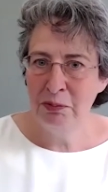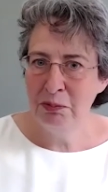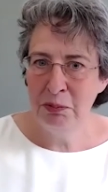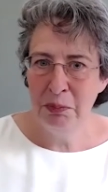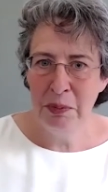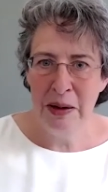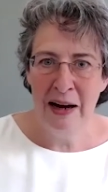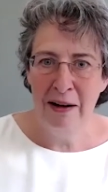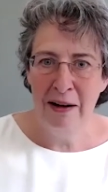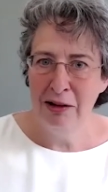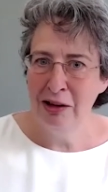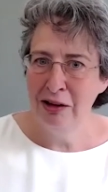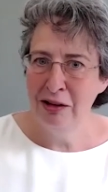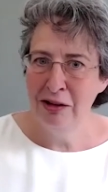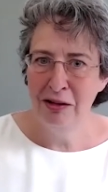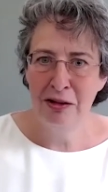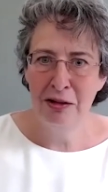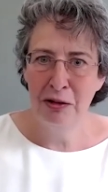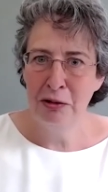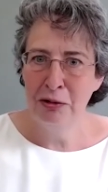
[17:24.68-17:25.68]

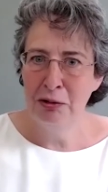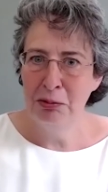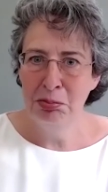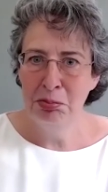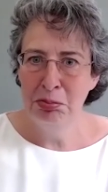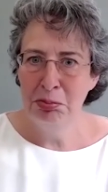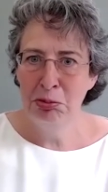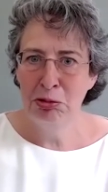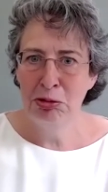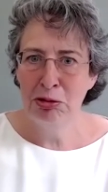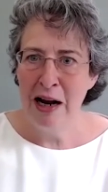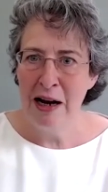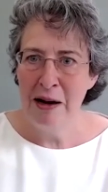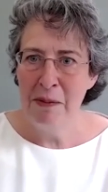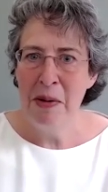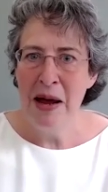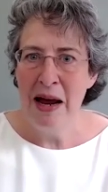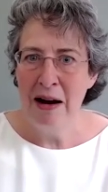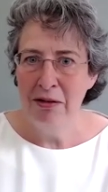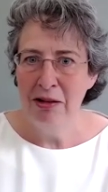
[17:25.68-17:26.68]
parents or
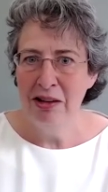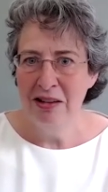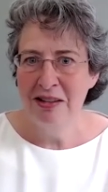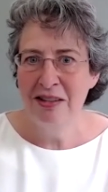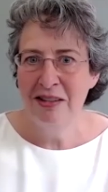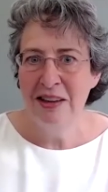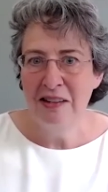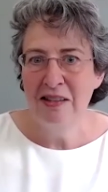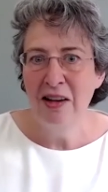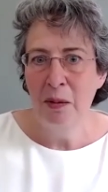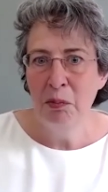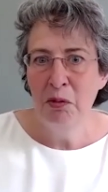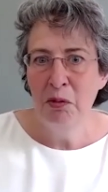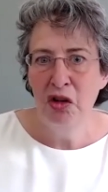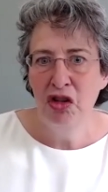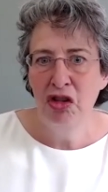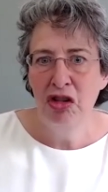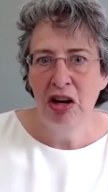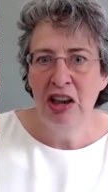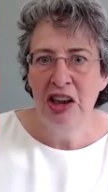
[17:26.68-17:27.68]
grandparents set up the
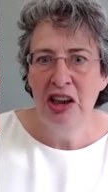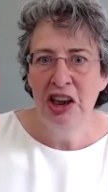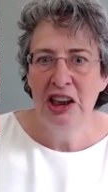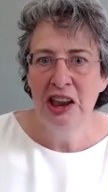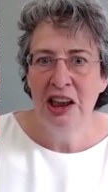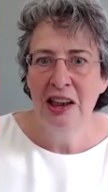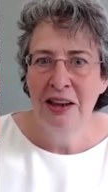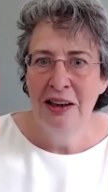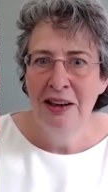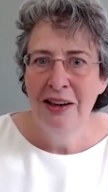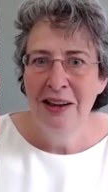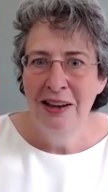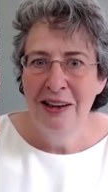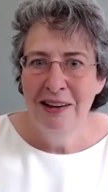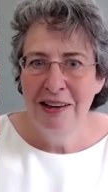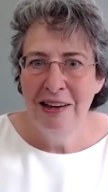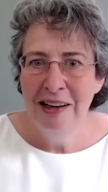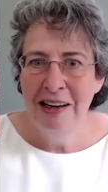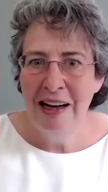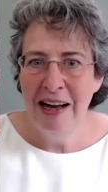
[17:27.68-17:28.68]
structure
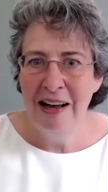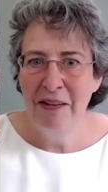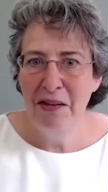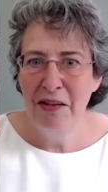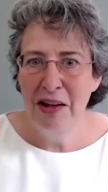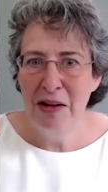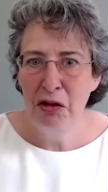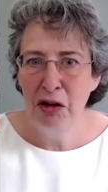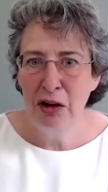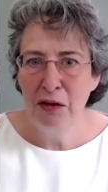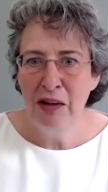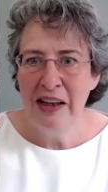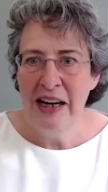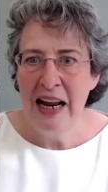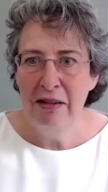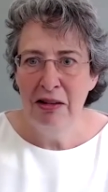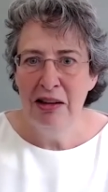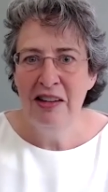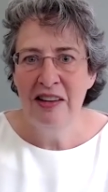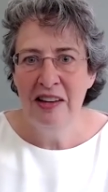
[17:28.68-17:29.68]
and they've sort of
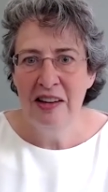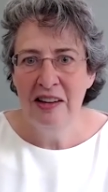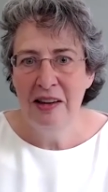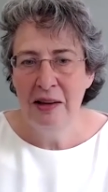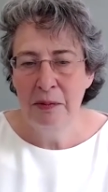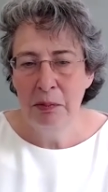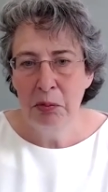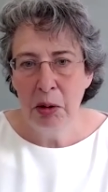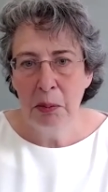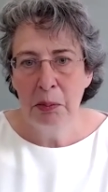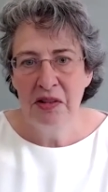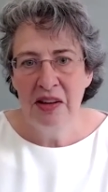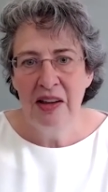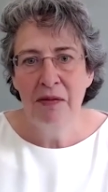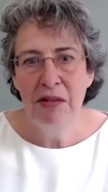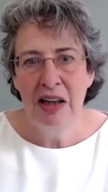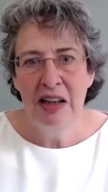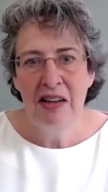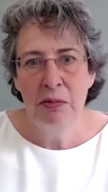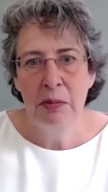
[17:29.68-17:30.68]
inherited the property
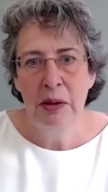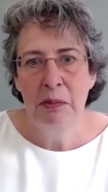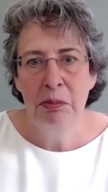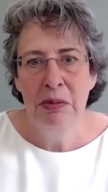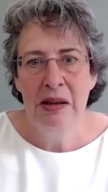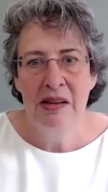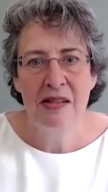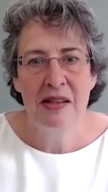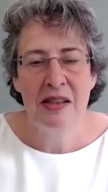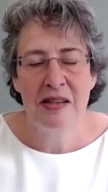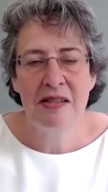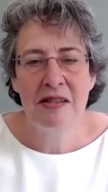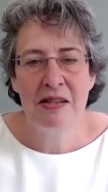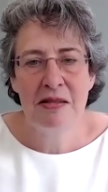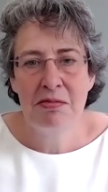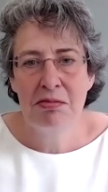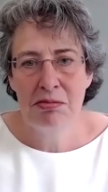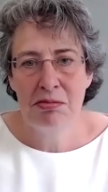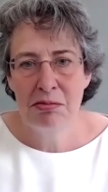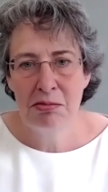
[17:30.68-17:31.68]
investment business.
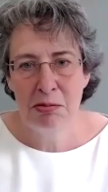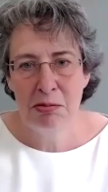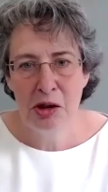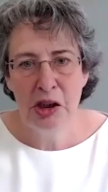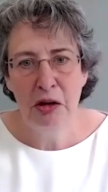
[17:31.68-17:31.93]
I think they